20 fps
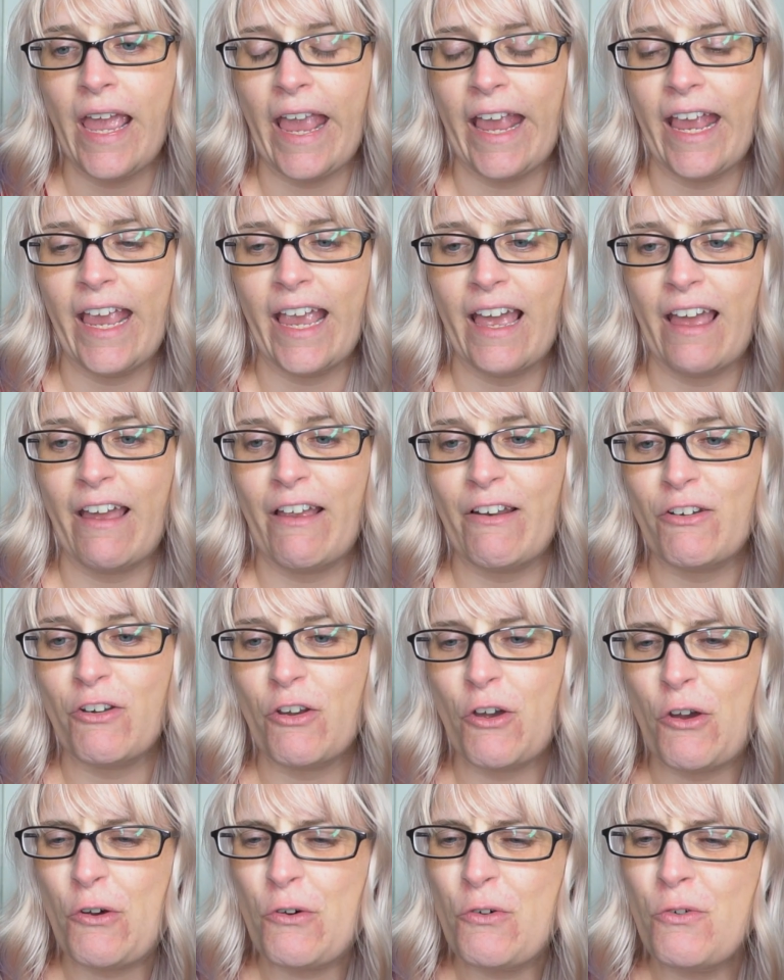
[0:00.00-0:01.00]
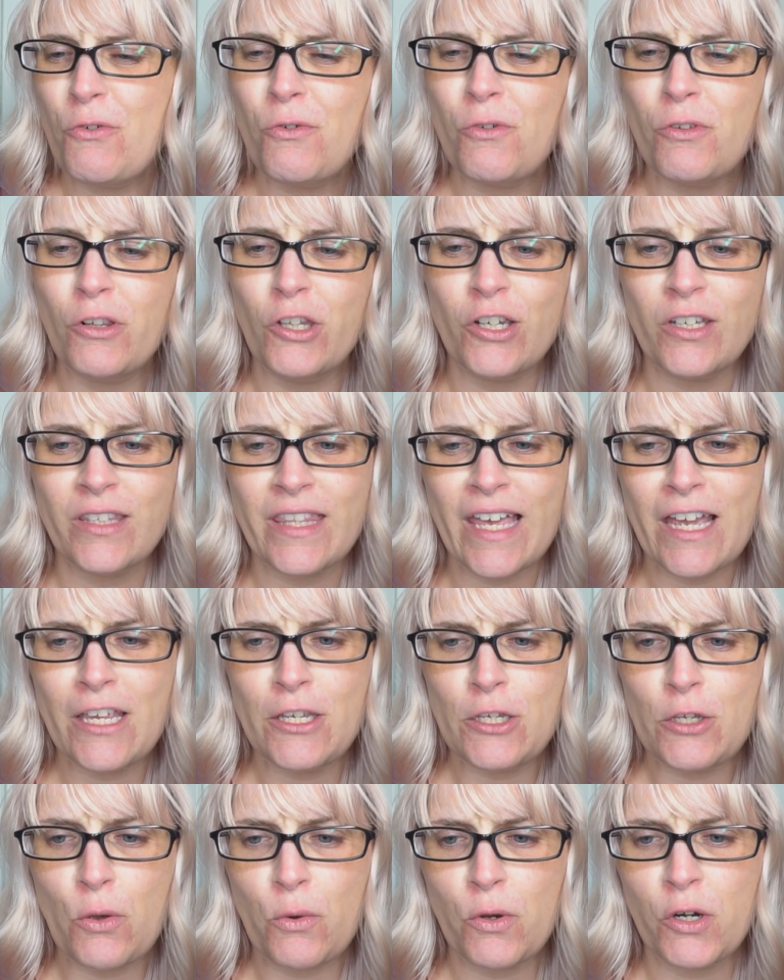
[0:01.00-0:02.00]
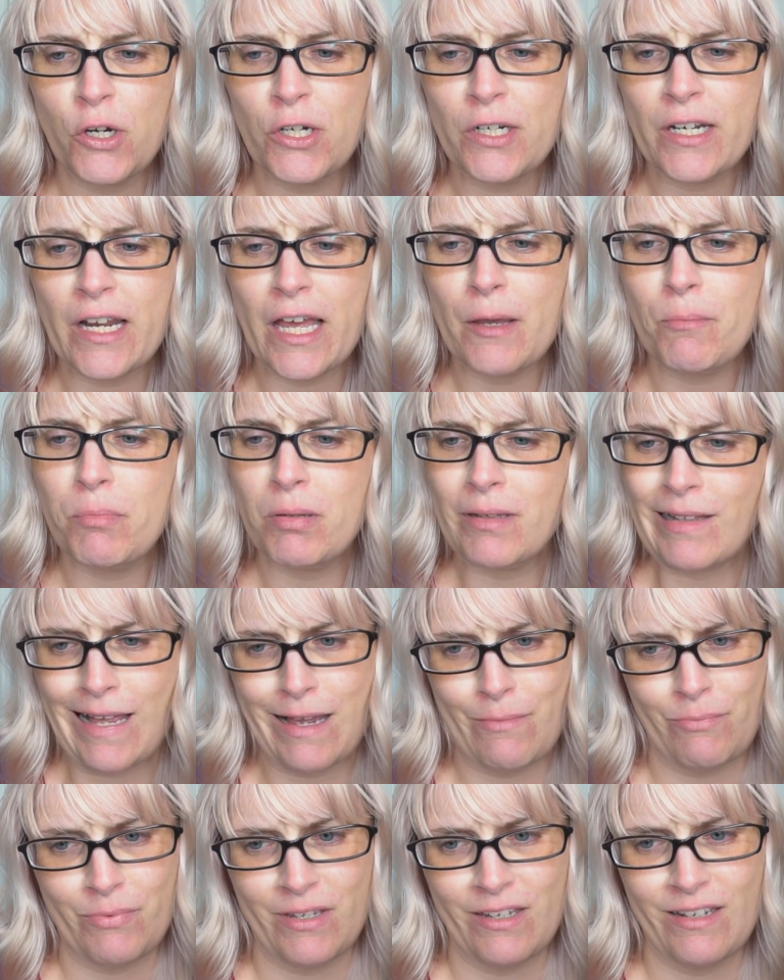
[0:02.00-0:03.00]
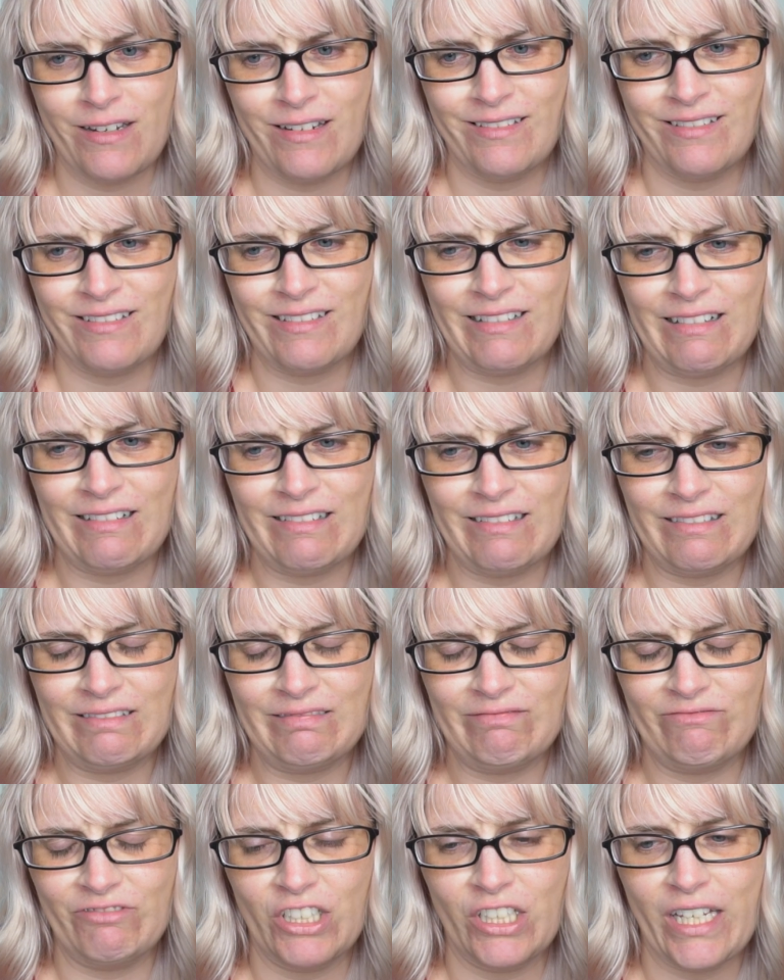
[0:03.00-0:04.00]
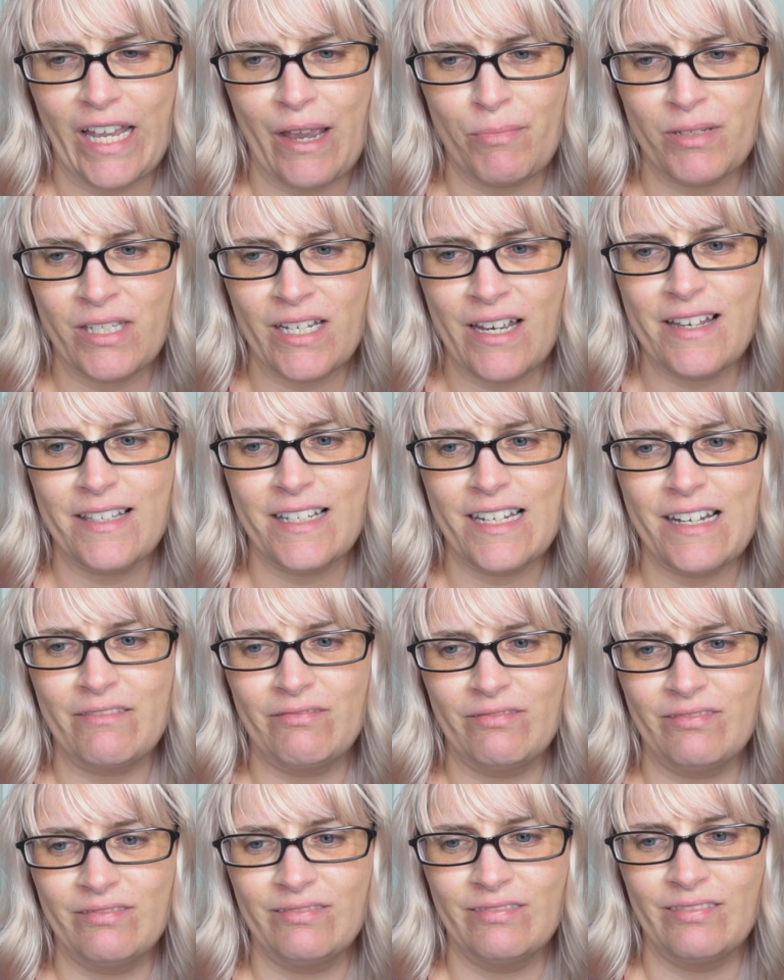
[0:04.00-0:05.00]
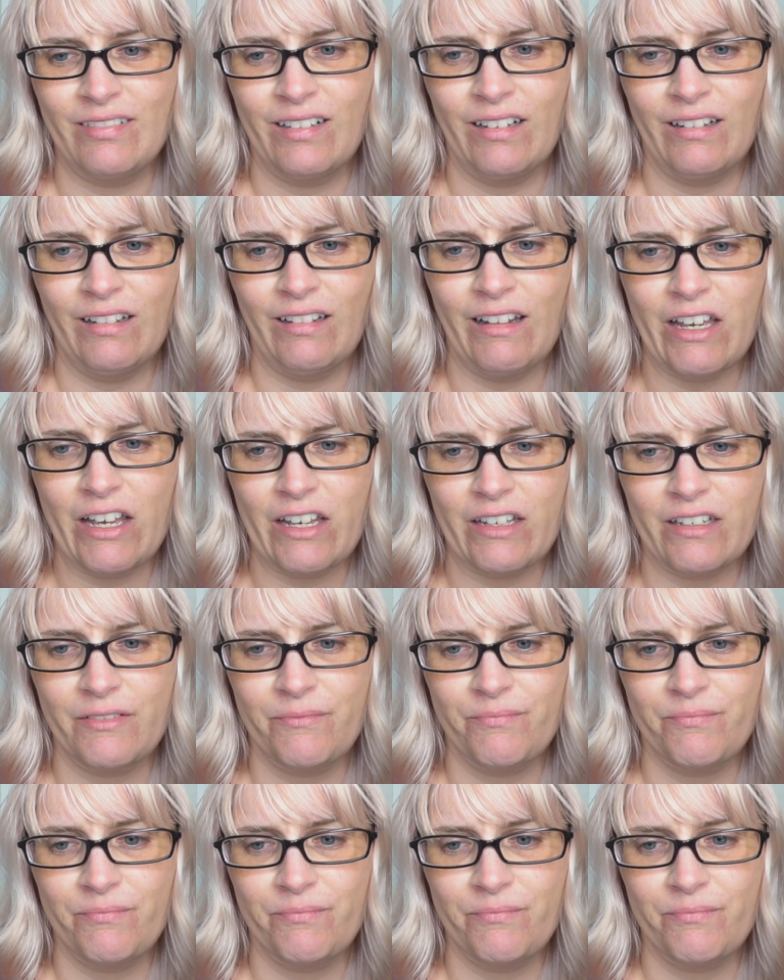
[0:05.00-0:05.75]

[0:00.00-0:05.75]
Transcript: And oh, look at that yogurt a-ploppin'. Real appetizing. Ugh.